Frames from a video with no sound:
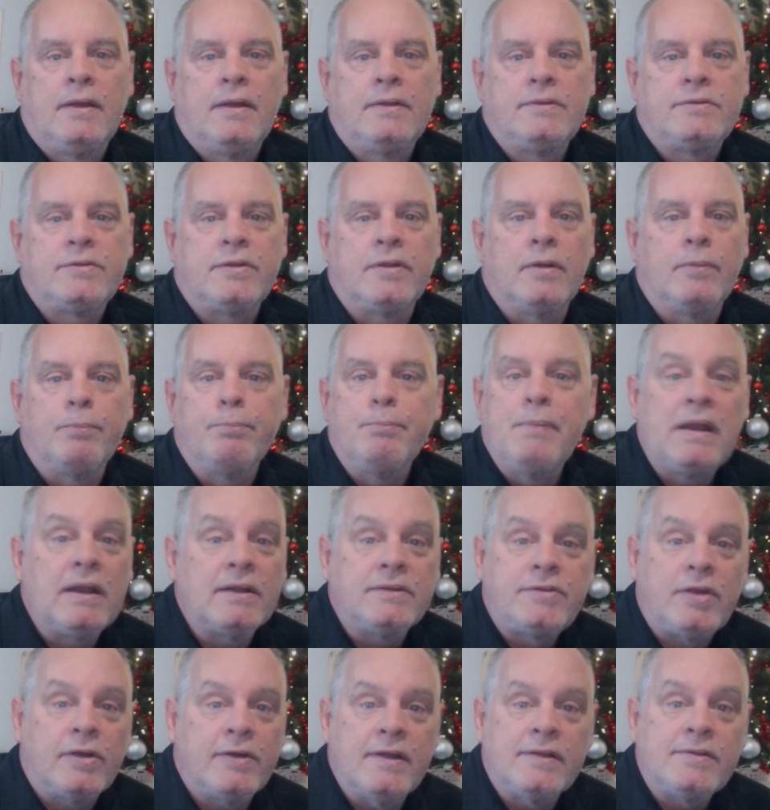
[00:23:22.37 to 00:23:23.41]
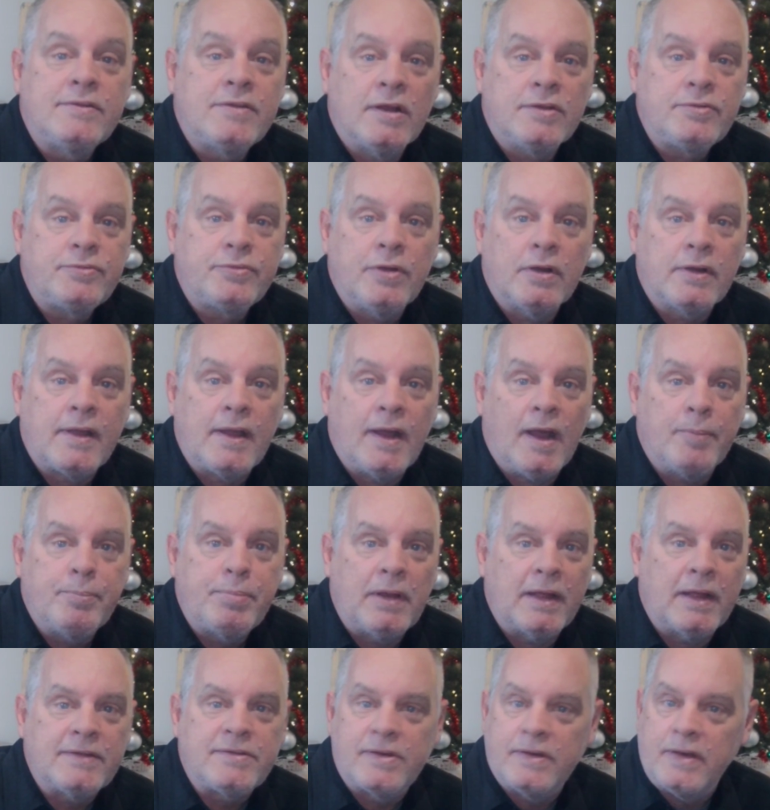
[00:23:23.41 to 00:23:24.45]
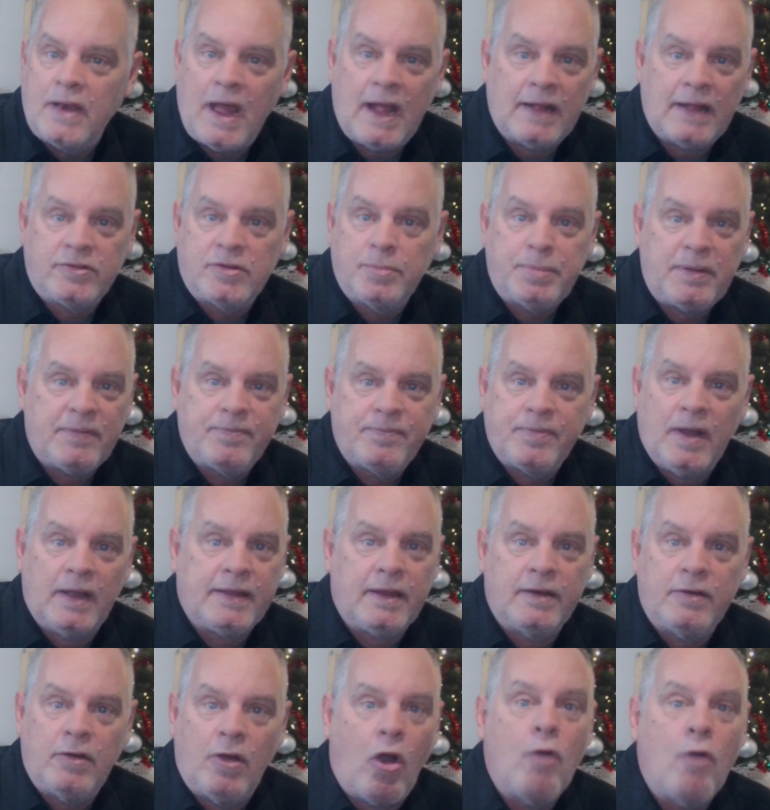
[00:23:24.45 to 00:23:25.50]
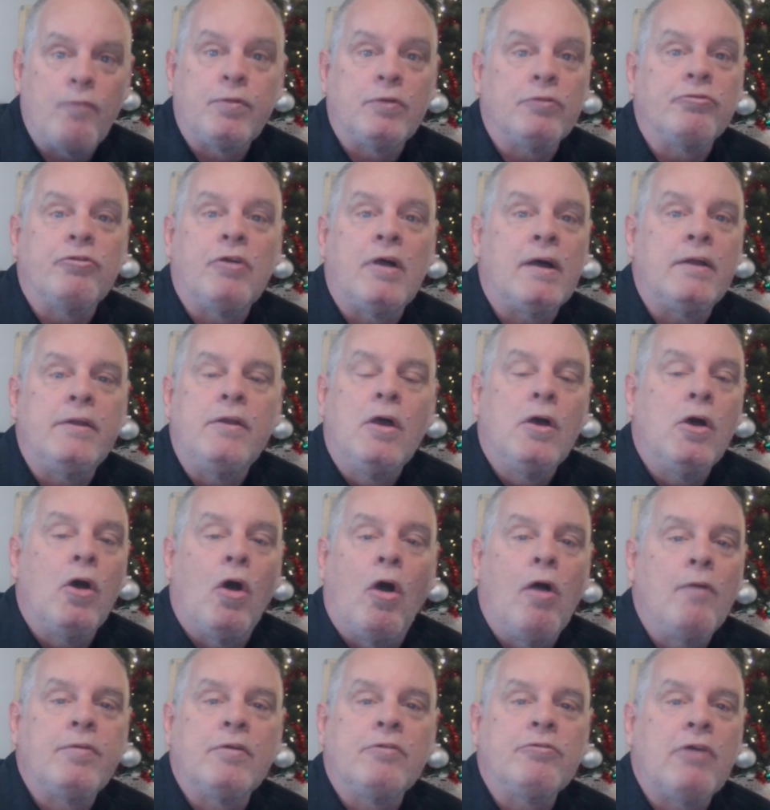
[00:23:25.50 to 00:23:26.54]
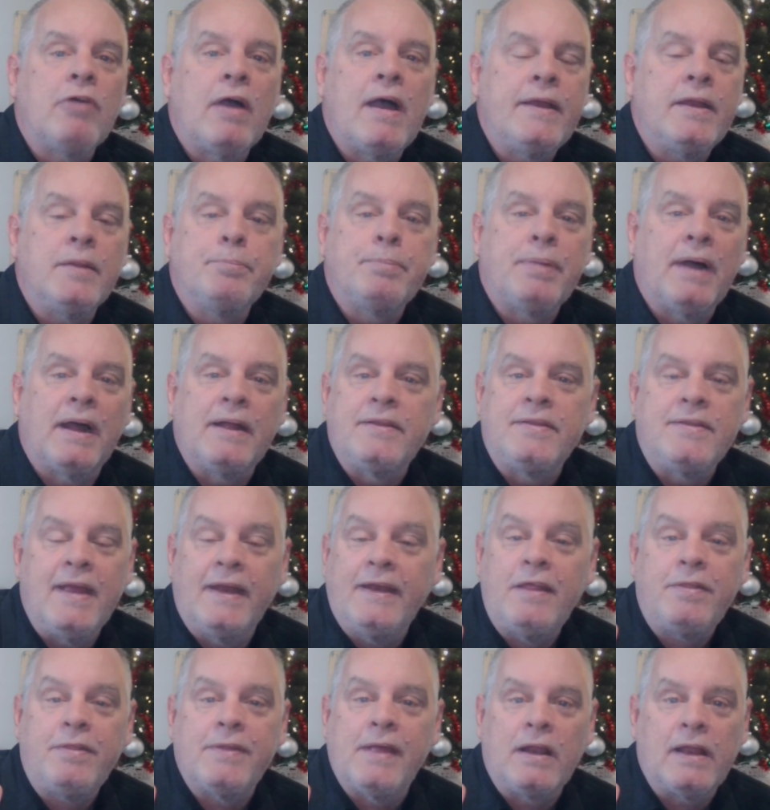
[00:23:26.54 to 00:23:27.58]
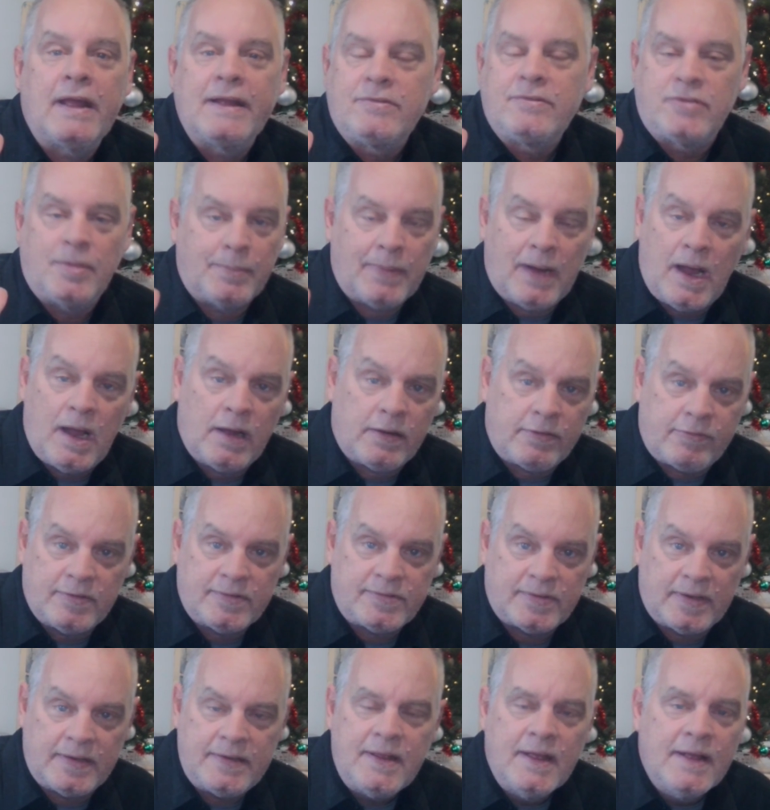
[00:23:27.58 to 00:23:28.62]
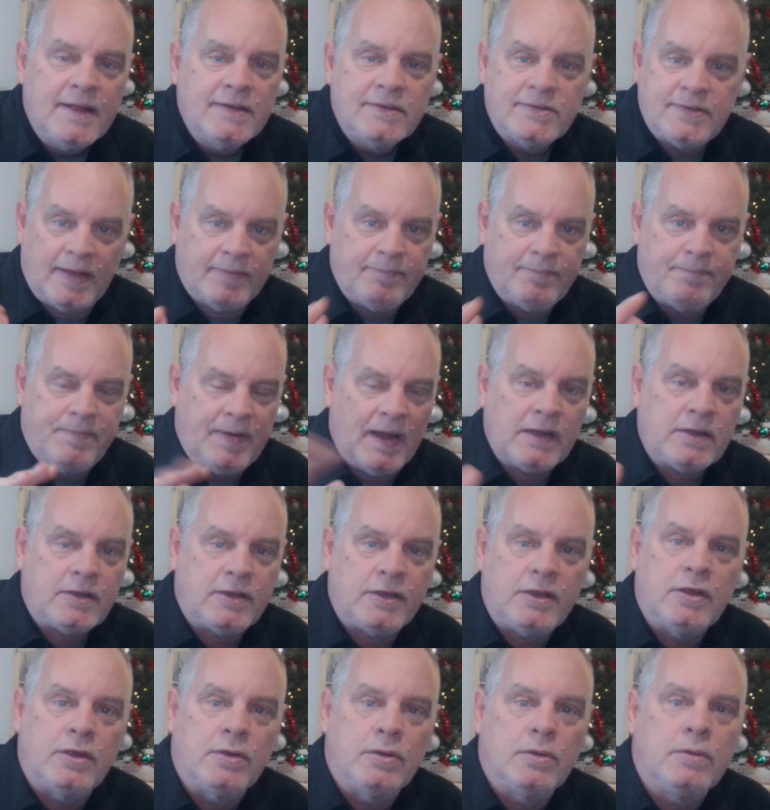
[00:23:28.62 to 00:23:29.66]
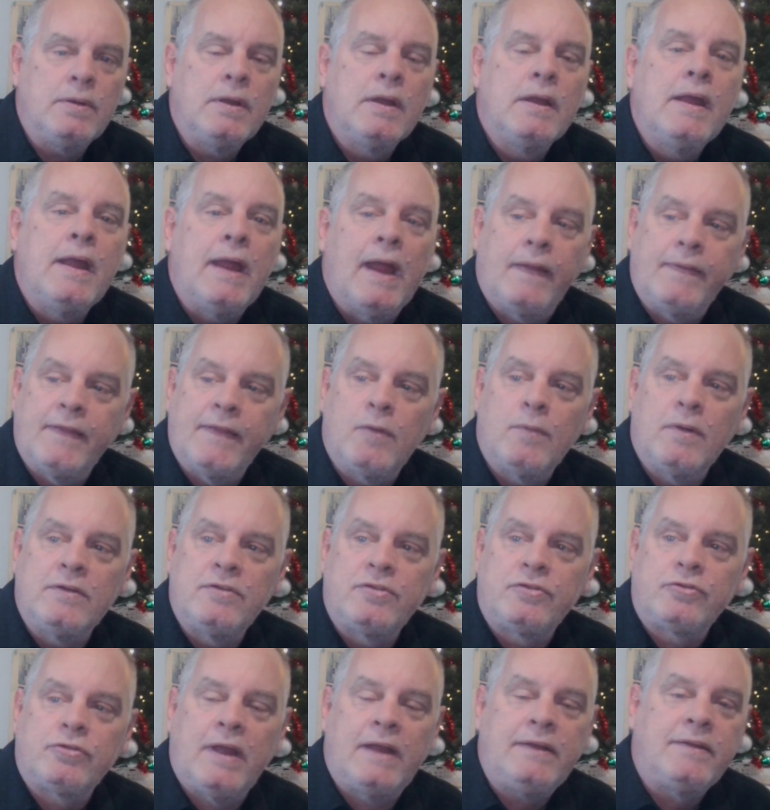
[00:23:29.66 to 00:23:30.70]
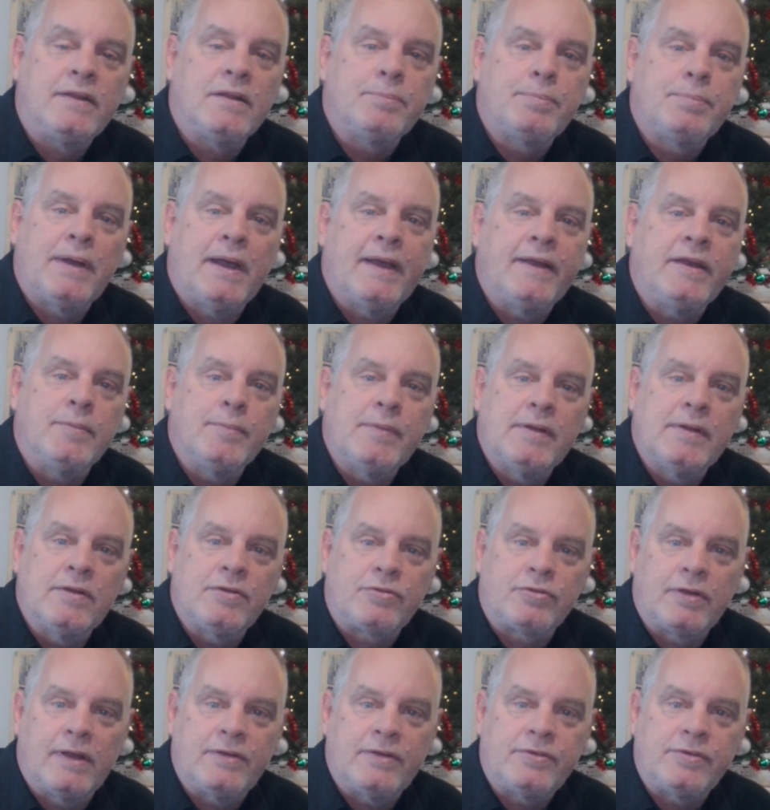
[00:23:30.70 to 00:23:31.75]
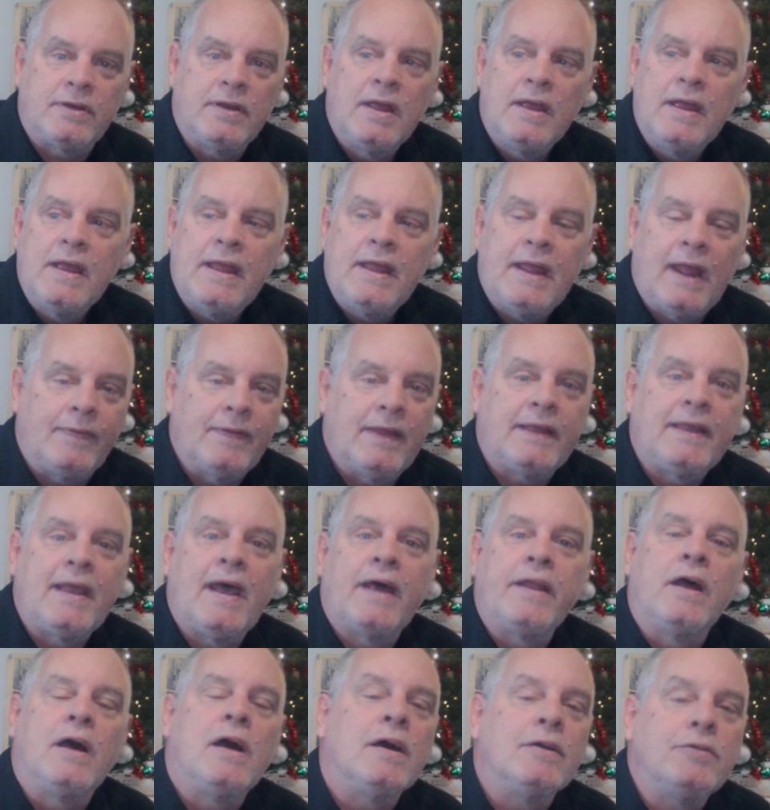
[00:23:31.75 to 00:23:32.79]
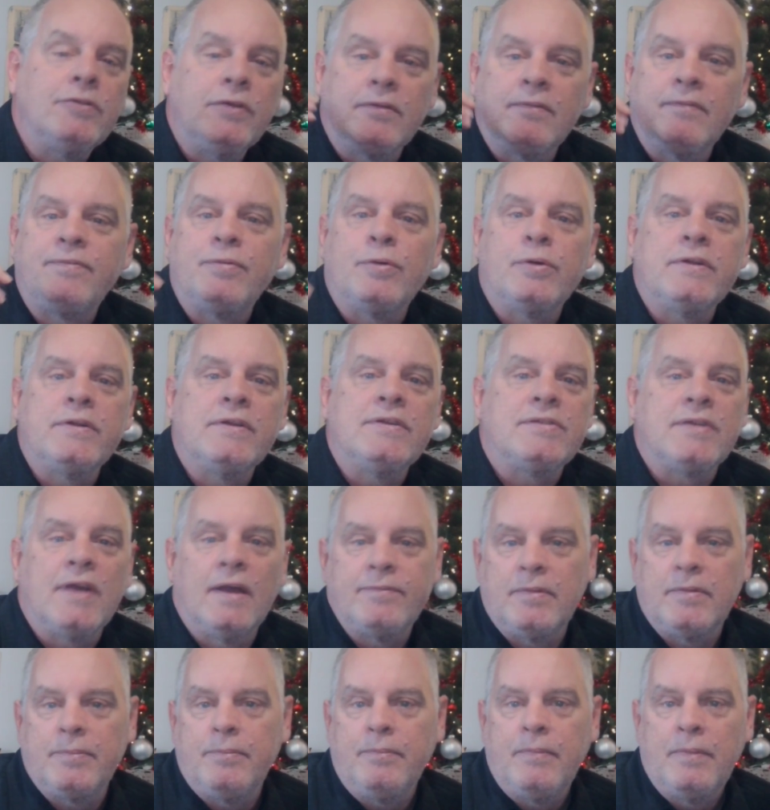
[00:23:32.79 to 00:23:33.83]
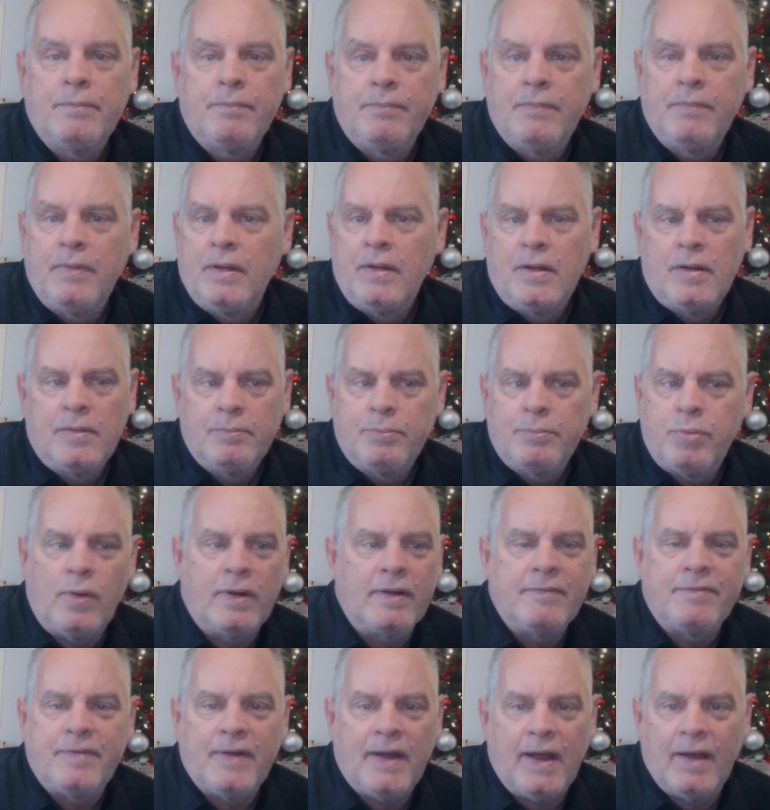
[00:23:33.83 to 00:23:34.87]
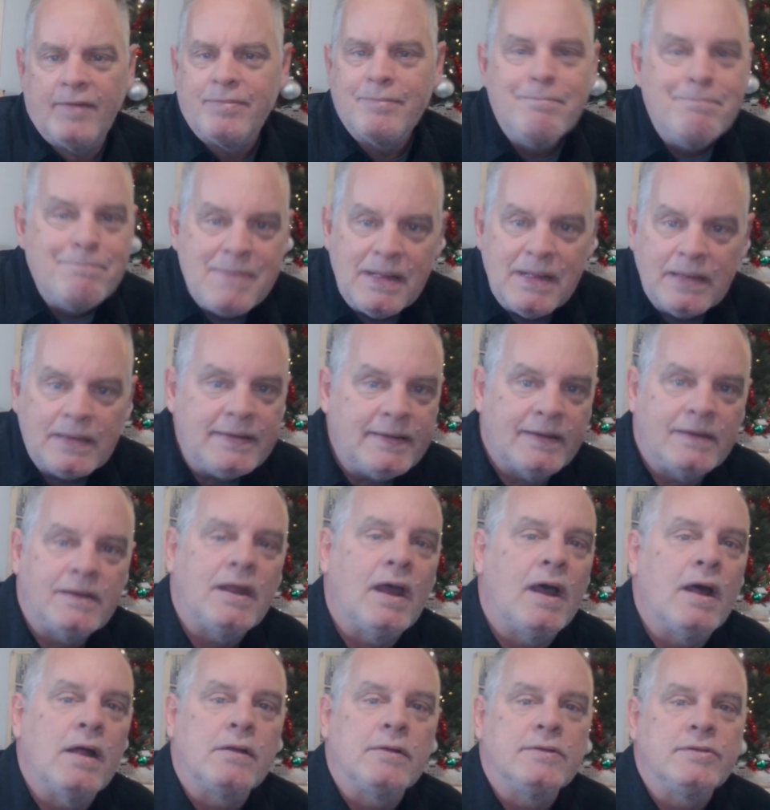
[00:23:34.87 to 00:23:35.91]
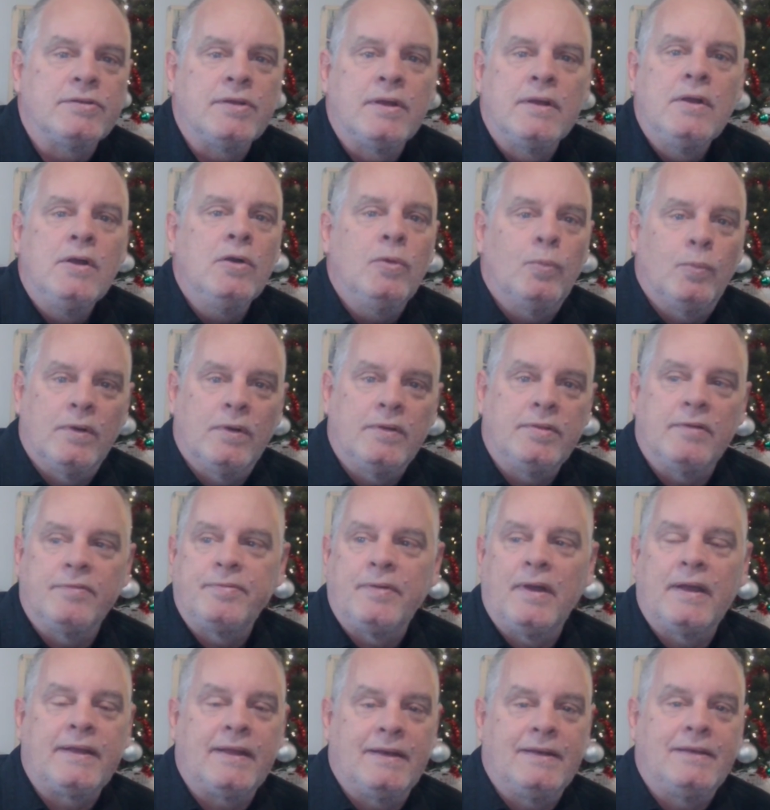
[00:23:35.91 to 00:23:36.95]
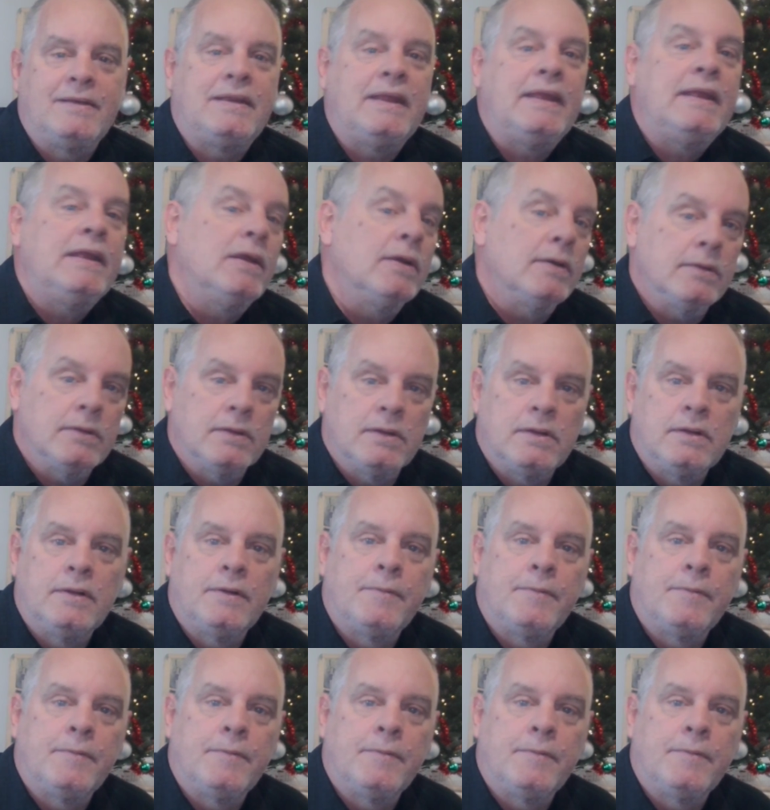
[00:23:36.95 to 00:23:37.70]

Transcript: So the military industrial complex, not to be fucking overrided by anything like democracy, said, fuck you. And they went straight to the Biden administration and they got $147.5 million worth of fucking deal.